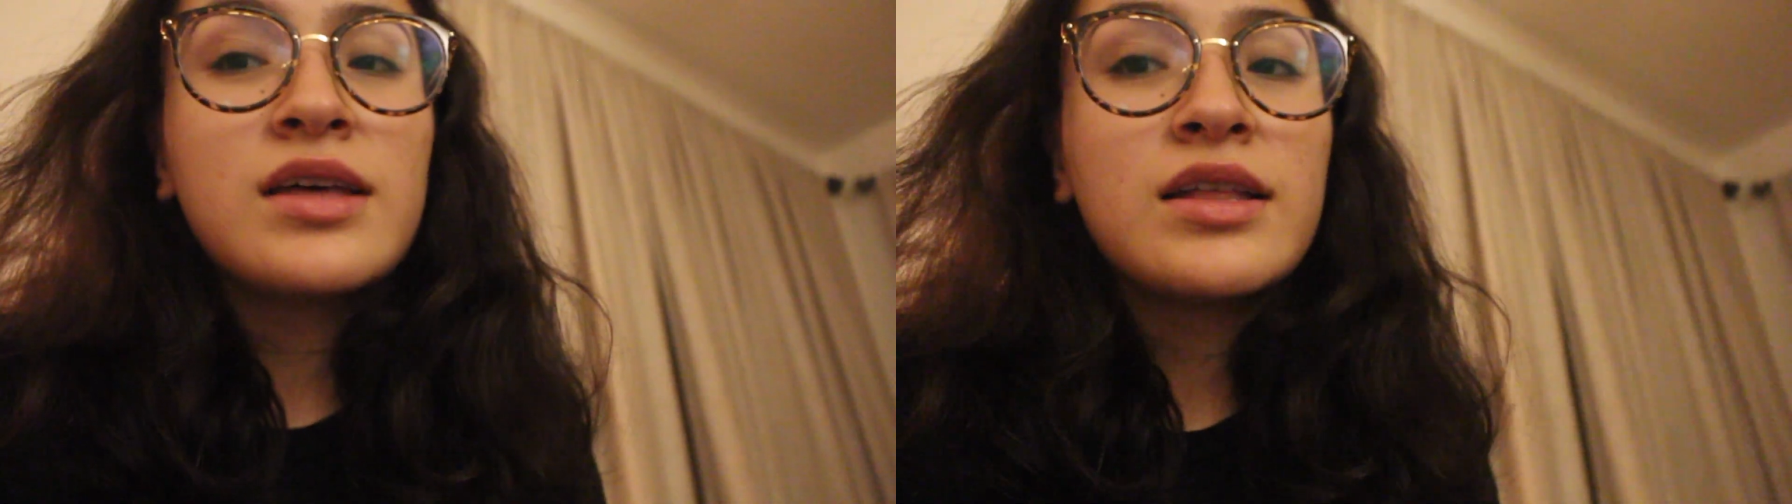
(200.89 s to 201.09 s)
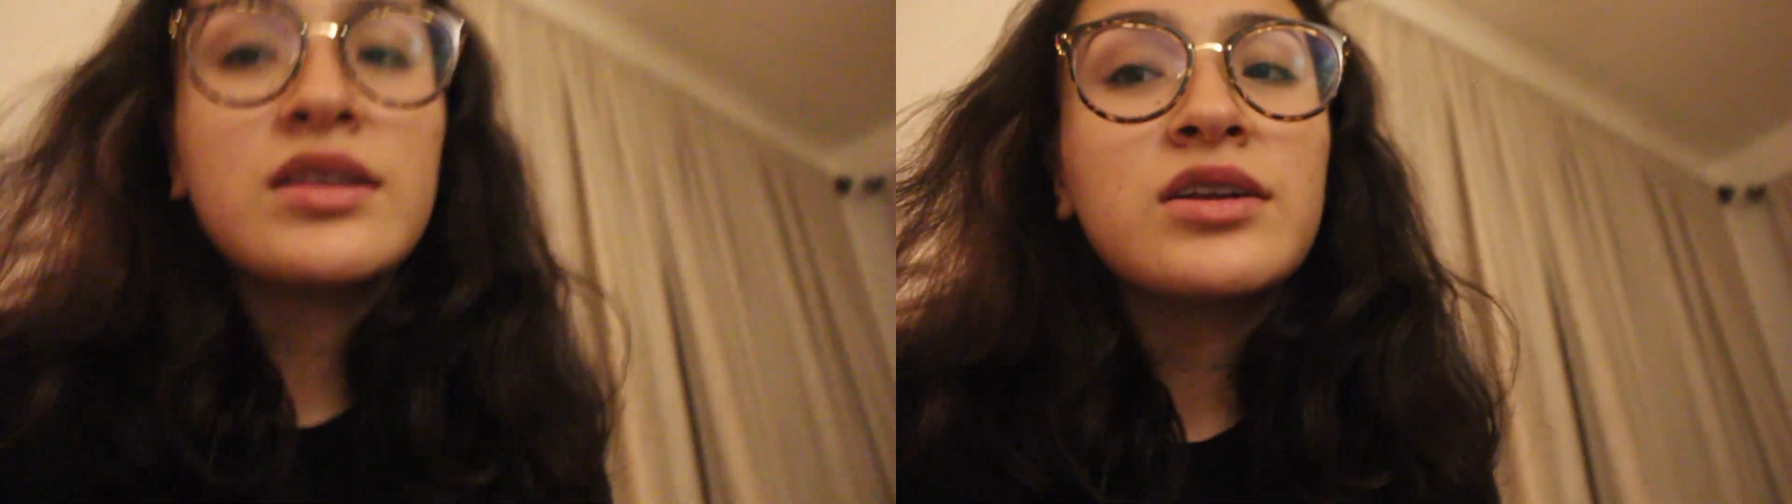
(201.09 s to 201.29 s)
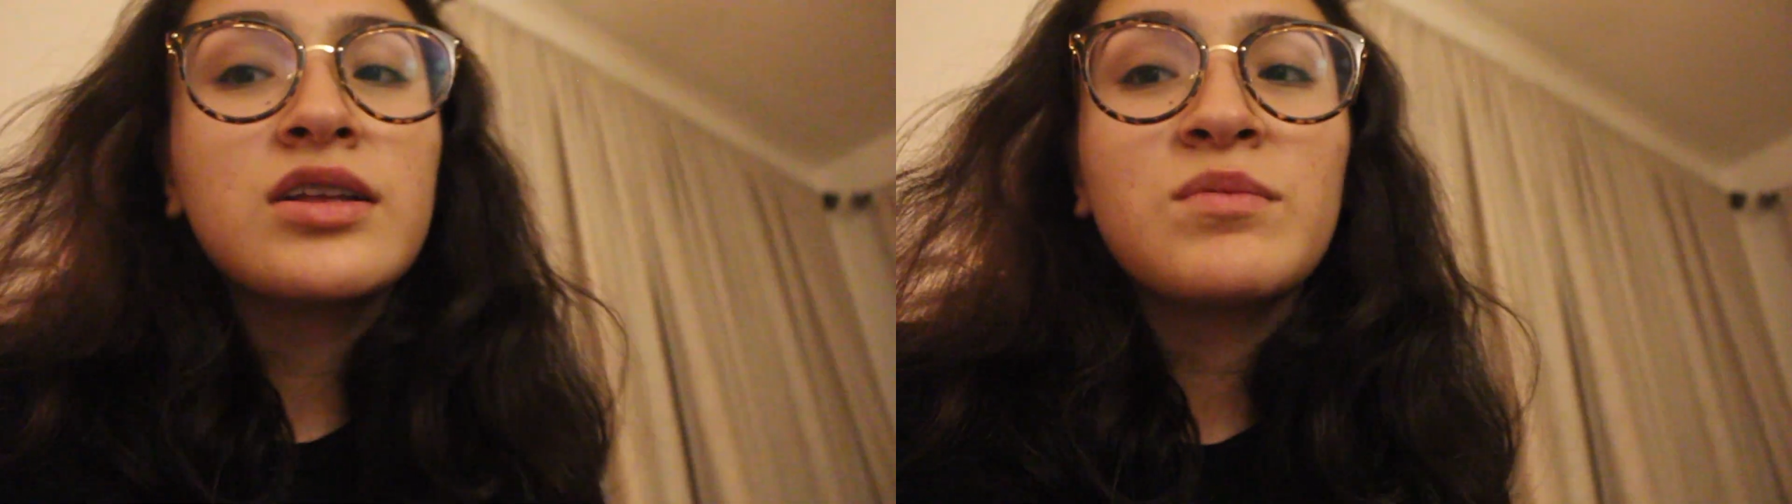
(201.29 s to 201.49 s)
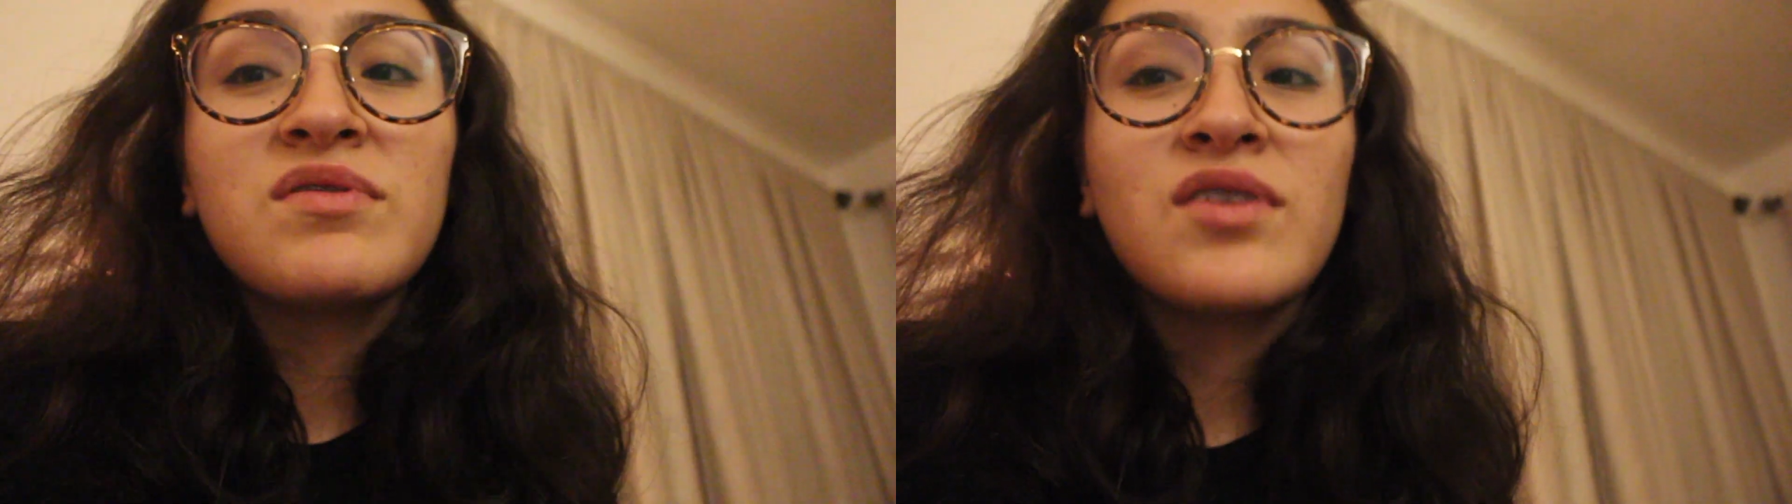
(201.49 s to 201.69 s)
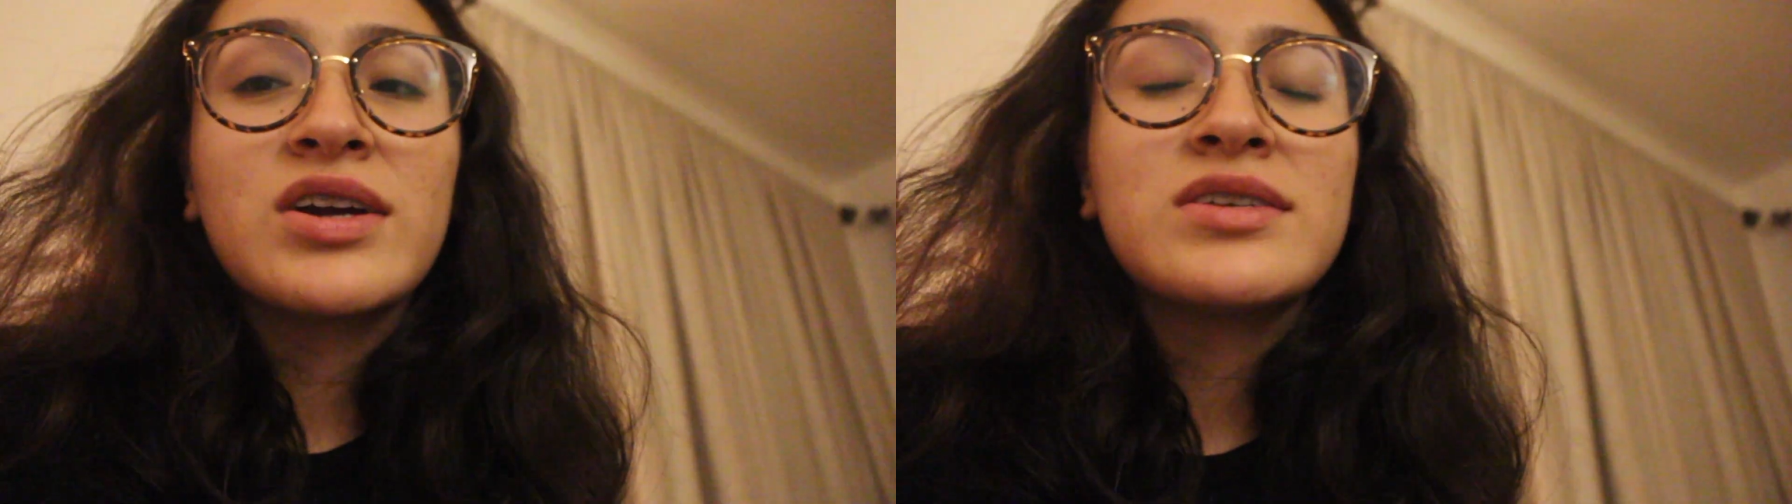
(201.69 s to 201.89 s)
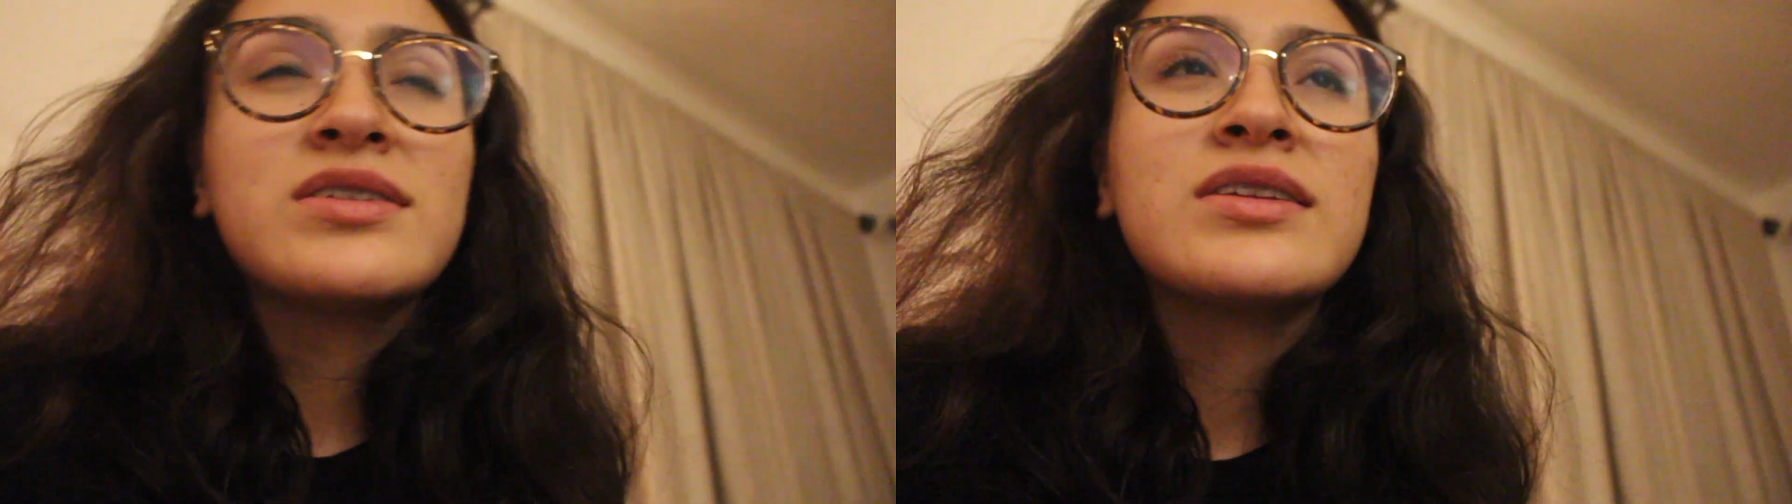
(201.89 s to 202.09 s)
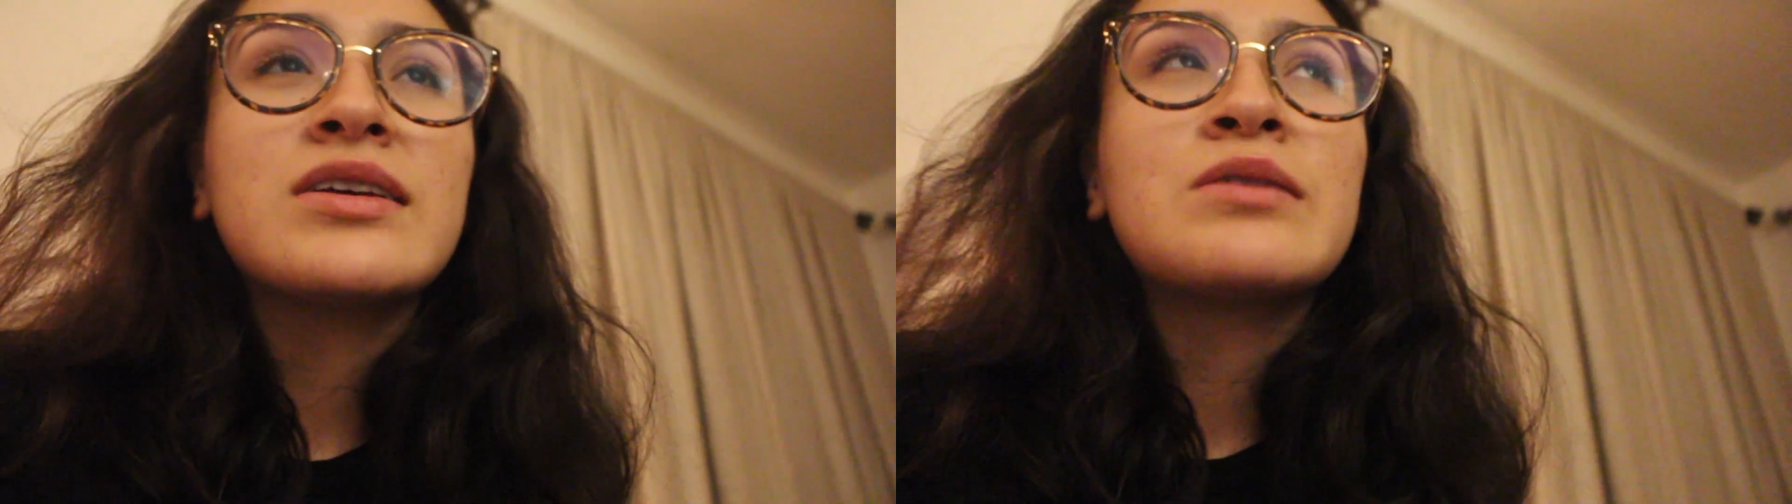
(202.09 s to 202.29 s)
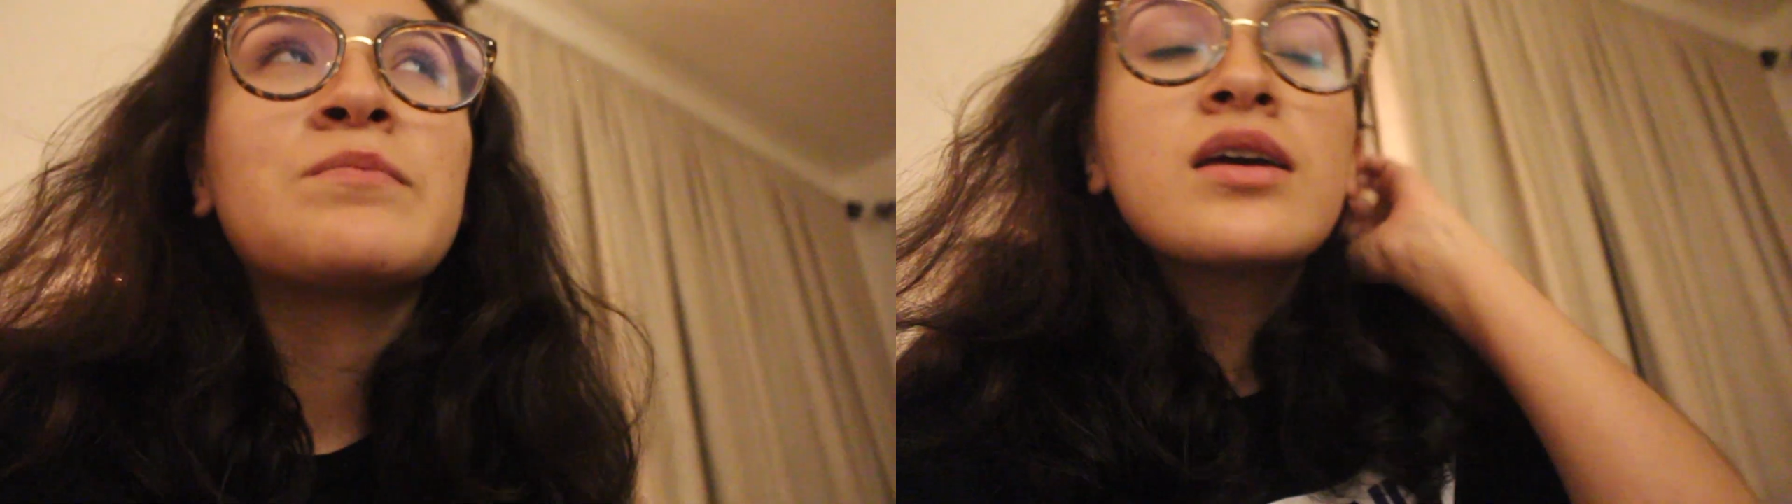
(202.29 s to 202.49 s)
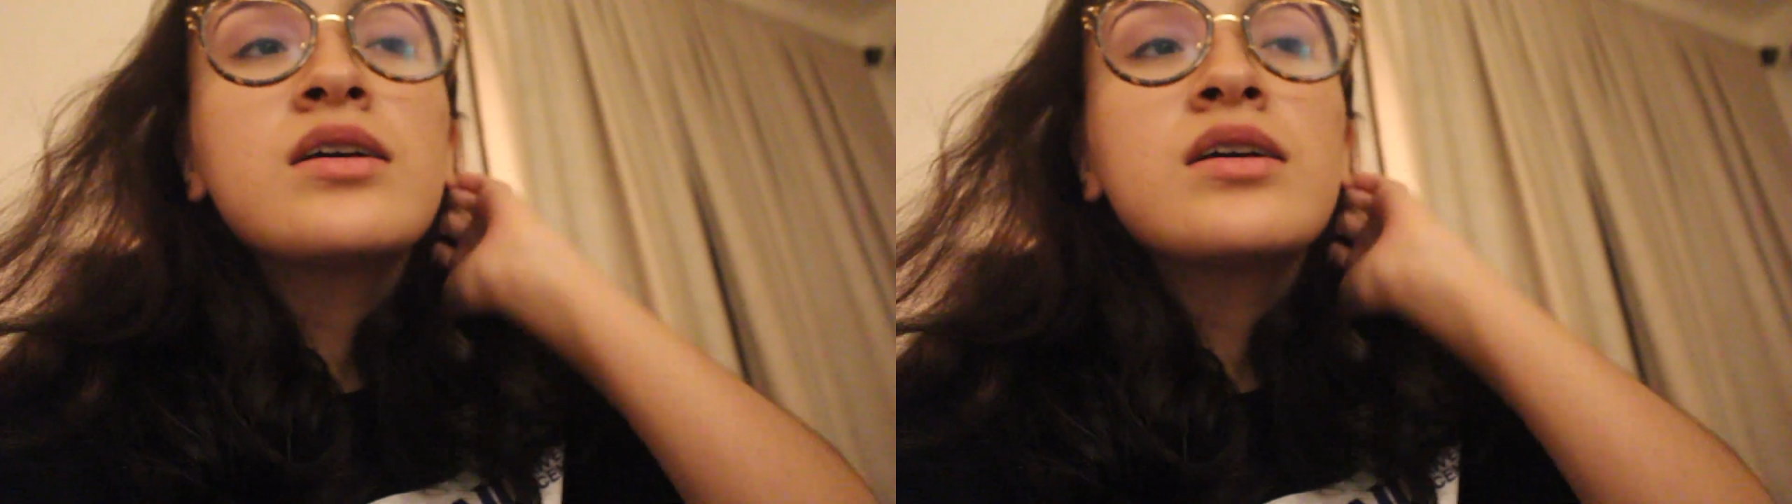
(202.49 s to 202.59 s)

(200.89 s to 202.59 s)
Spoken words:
that literally before I sleep.